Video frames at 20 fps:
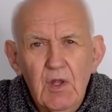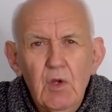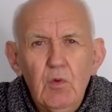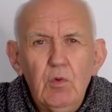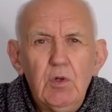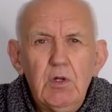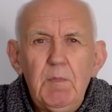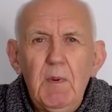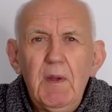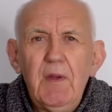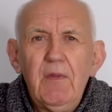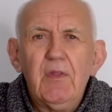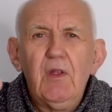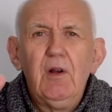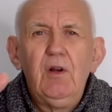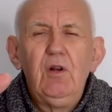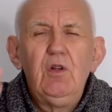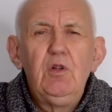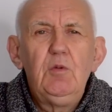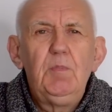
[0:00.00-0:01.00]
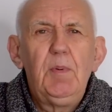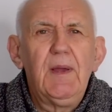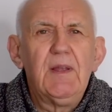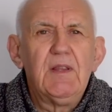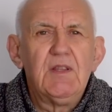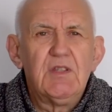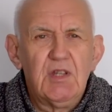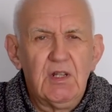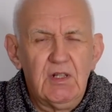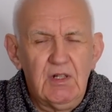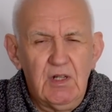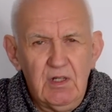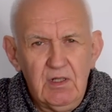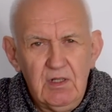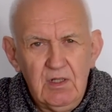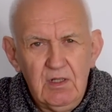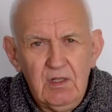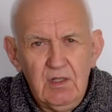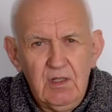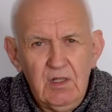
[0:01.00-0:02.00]
What about the loop antenna?
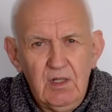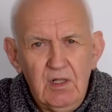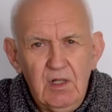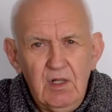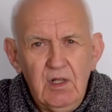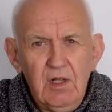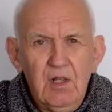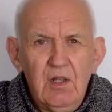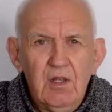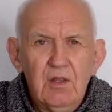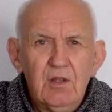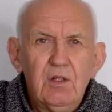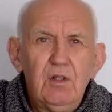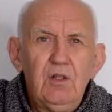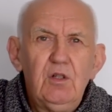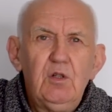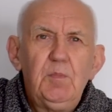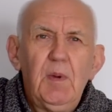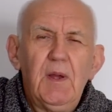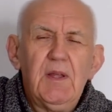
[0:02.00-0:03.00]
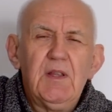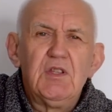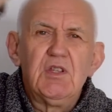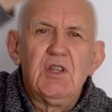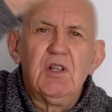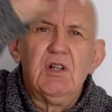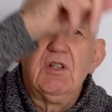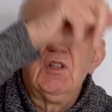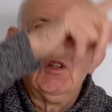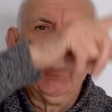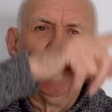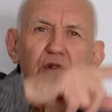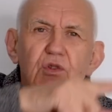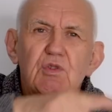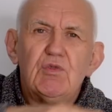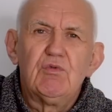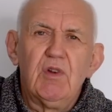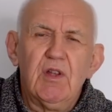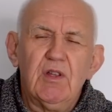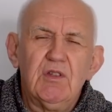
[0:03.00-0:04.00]
The loop antenna
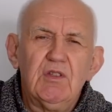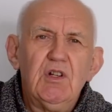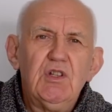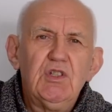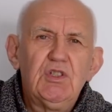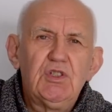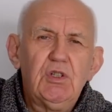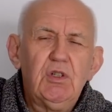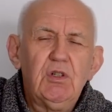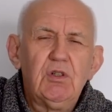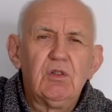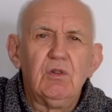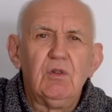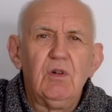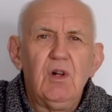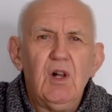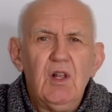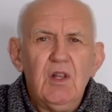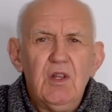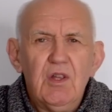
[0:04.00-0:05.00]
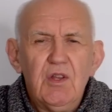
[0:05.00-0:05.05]
goes round in a circle